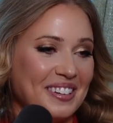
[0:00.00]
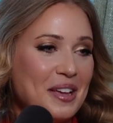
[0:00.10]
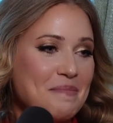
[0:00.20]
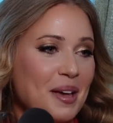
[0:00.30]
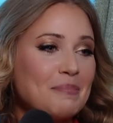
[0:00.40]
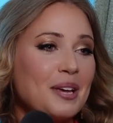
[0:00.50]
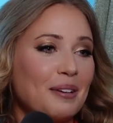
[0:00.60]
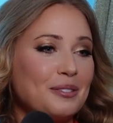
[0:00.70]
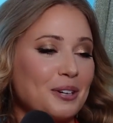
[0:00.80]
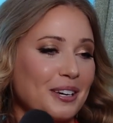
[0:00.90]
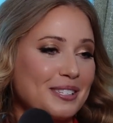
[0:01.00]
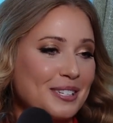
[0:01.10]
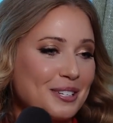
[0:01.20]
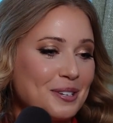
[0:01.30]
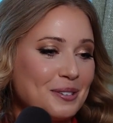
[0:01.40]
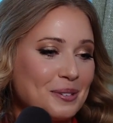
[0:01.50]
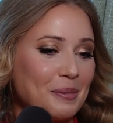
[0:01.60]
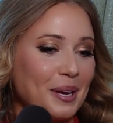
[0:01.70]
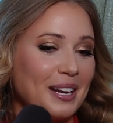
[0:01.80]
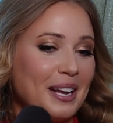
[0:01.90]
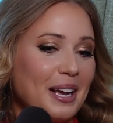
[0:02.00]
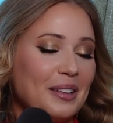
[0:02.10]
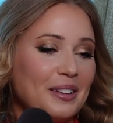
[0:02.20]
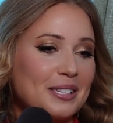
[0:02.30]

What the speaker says: Maybe I have trust issues, but it's